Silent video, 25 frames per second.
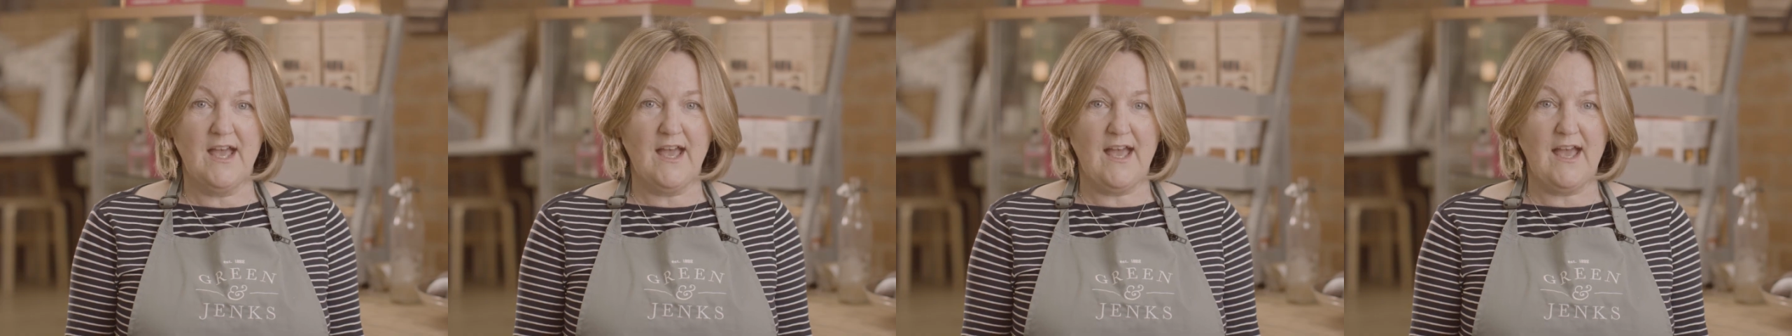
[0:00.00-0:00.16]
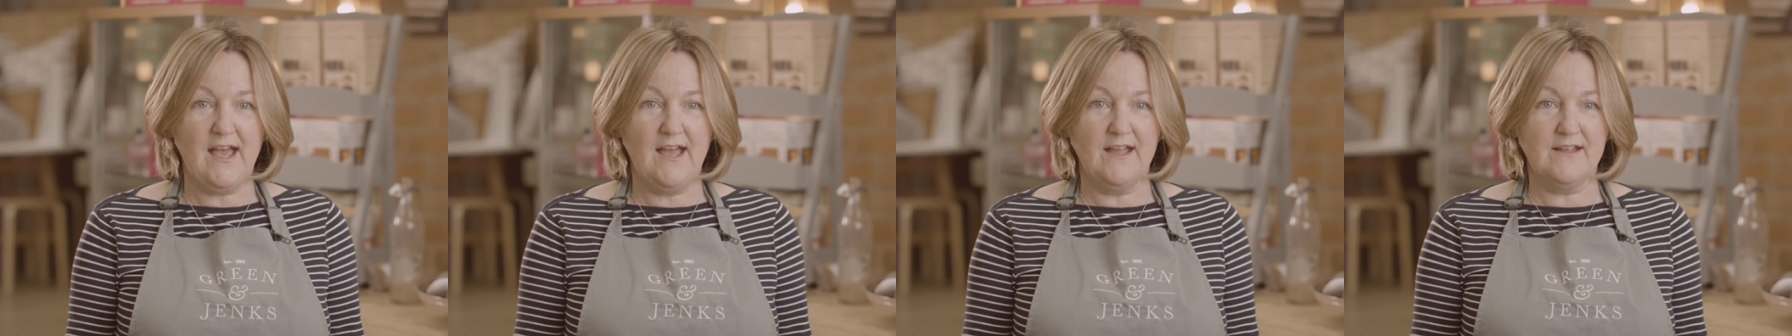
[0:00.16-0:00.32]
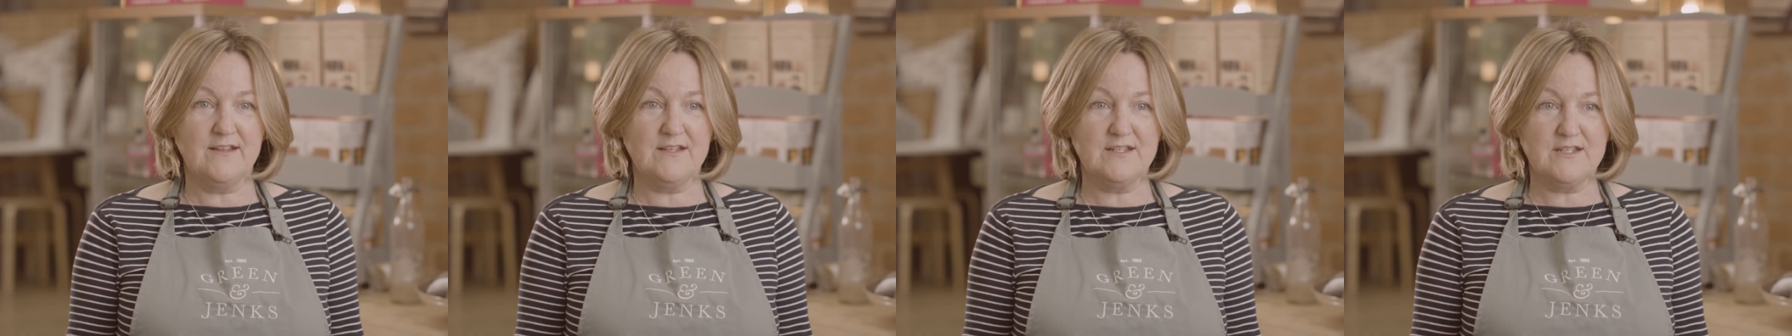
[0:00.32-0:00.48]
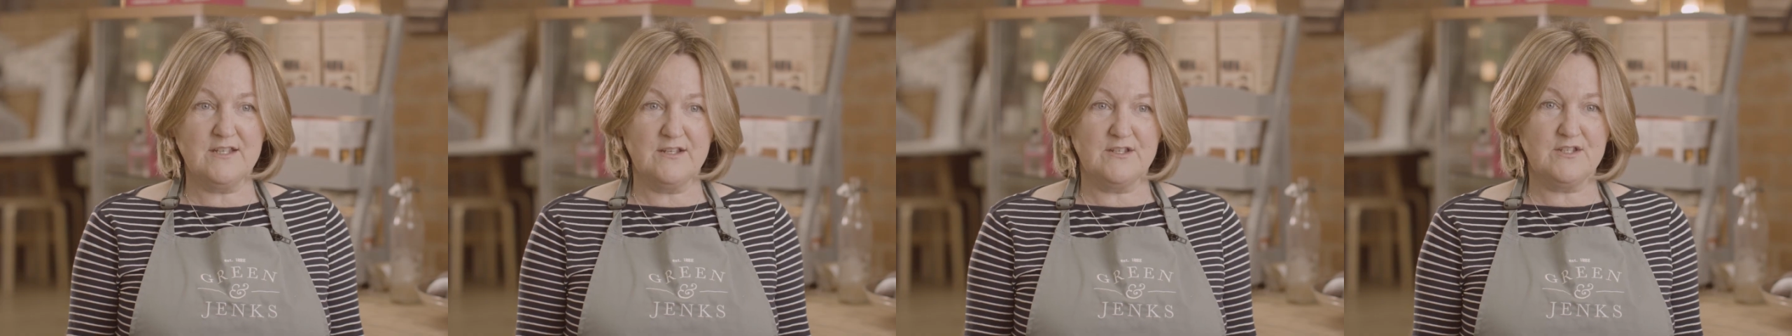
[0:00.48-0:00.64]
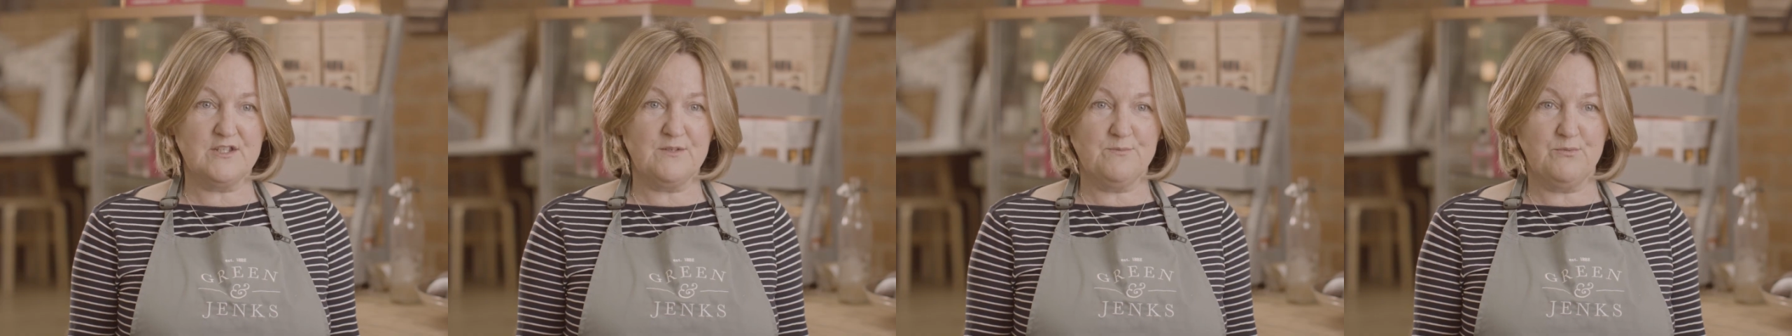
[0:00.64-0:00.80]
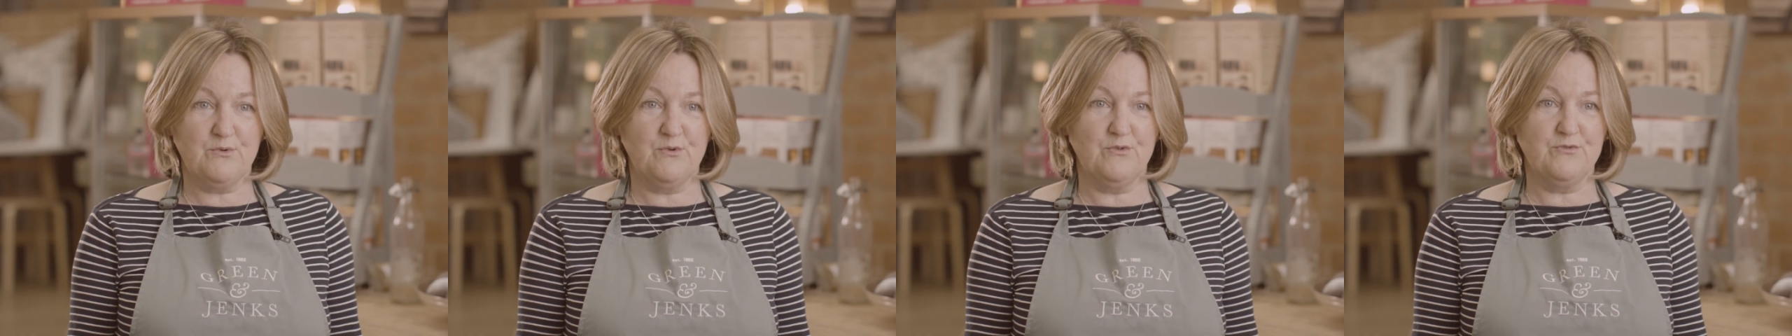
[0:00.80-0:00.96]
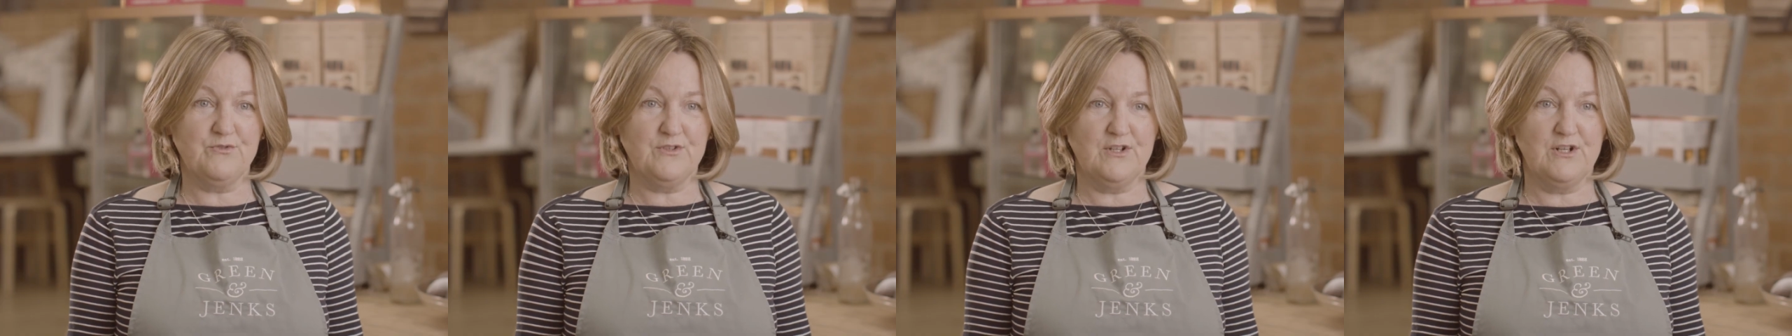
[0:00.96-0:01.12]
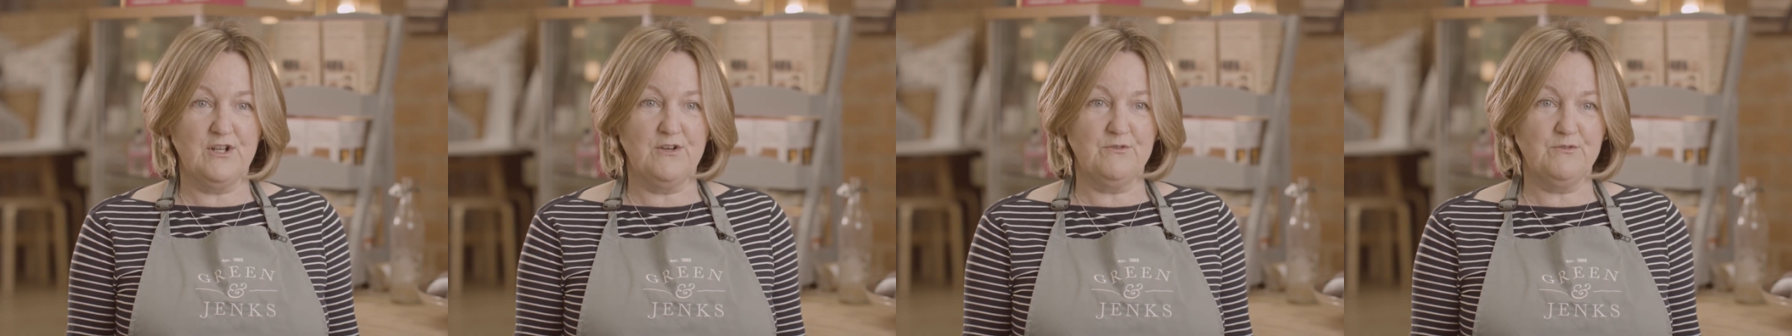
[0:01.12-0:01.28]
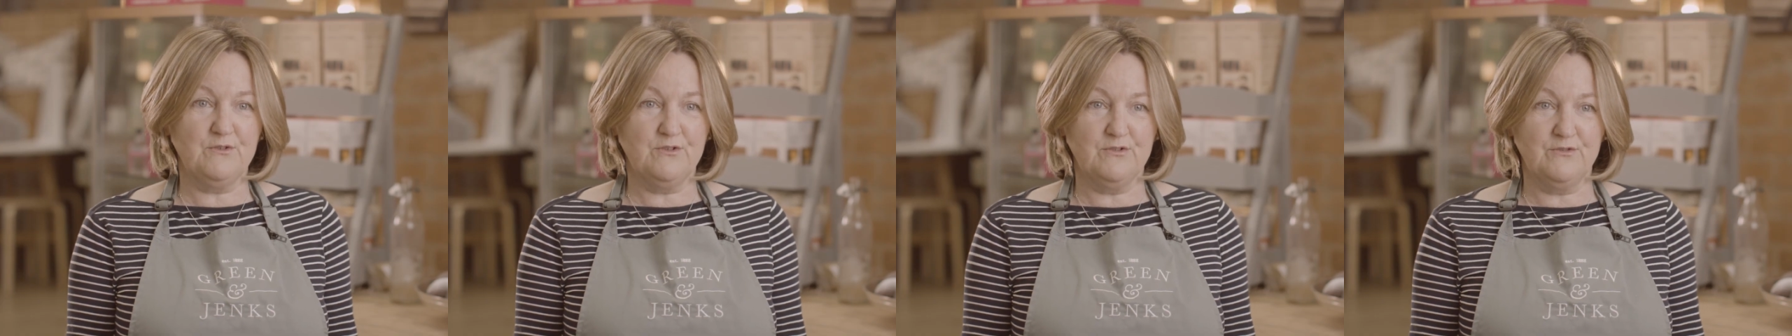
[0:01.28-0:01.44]
and support the
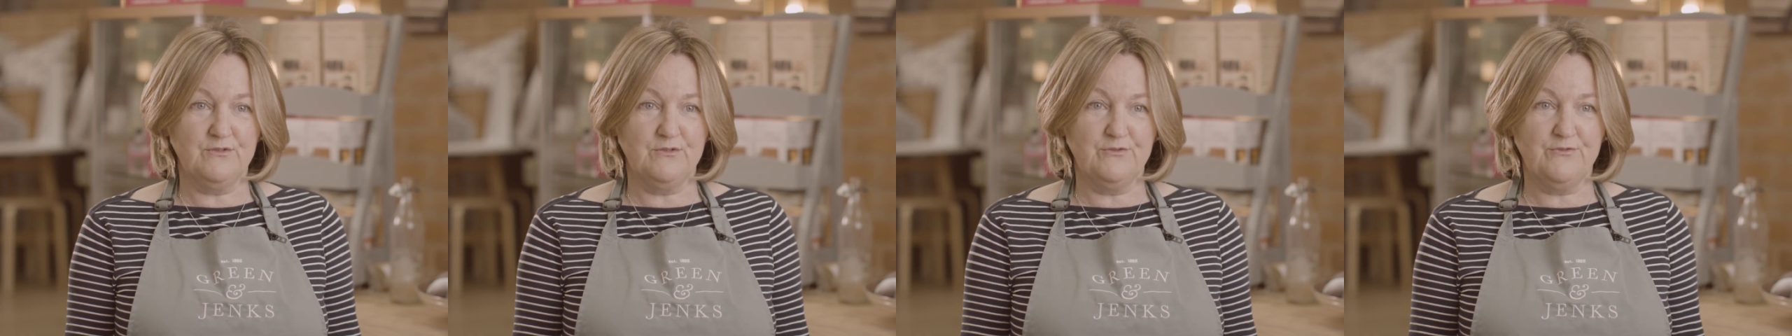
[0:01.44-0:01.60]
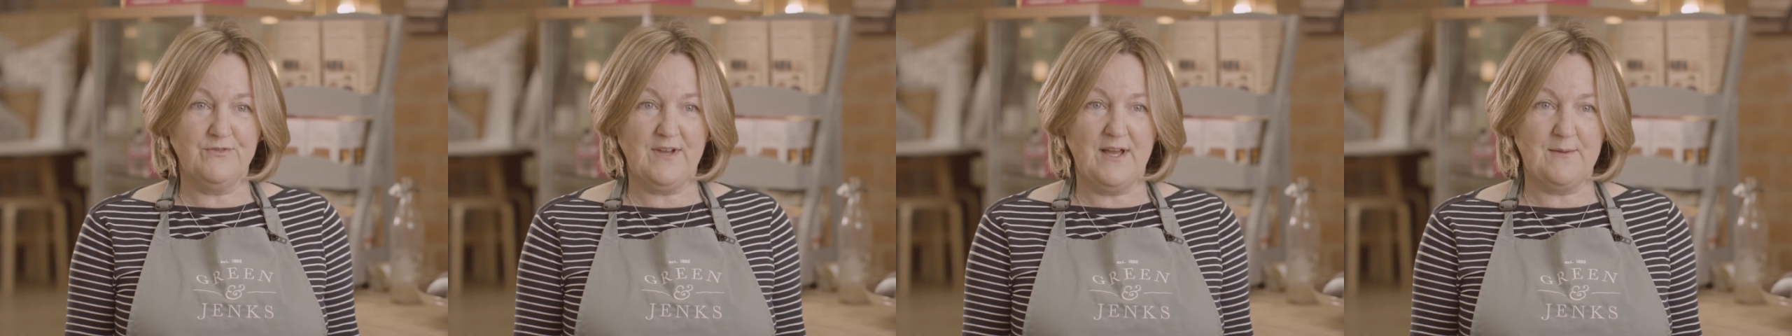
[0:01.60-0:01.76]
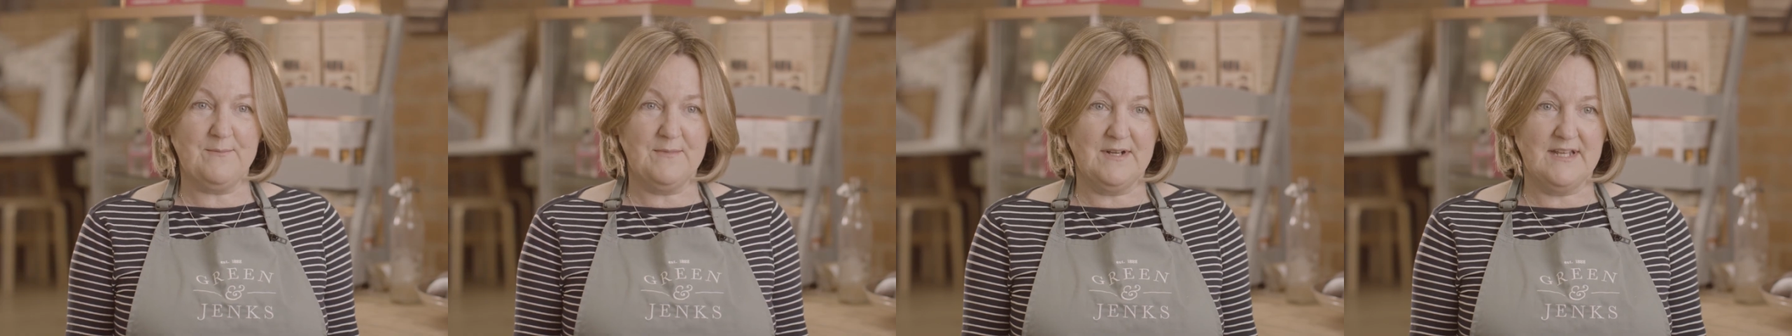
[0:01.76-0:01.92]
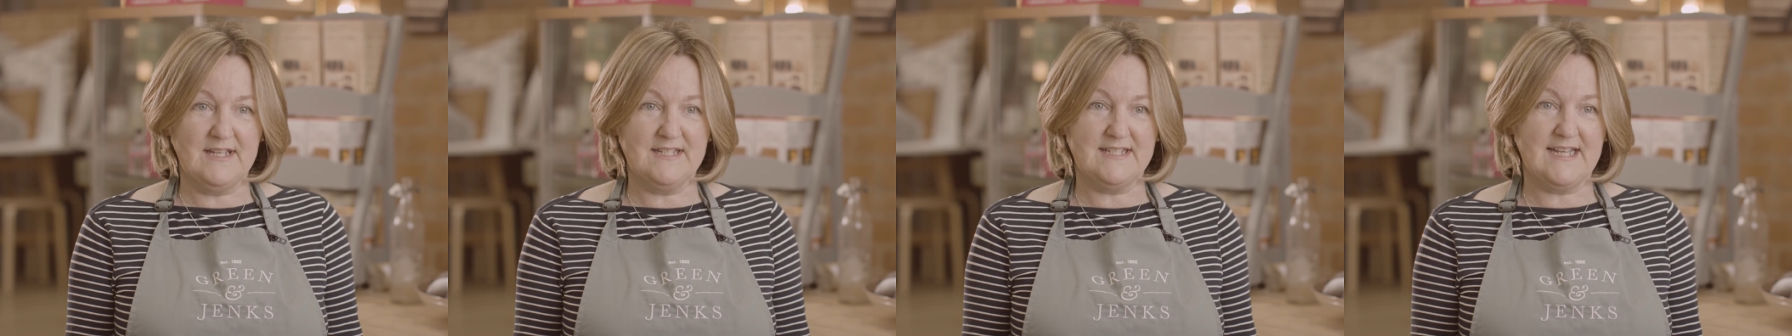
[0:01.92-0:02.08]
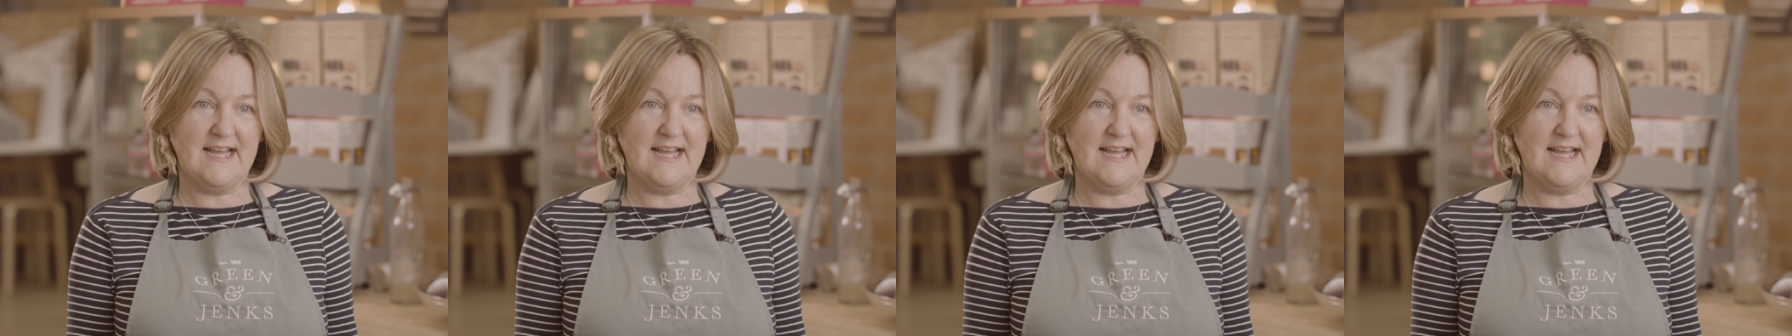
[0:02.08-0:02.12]
local family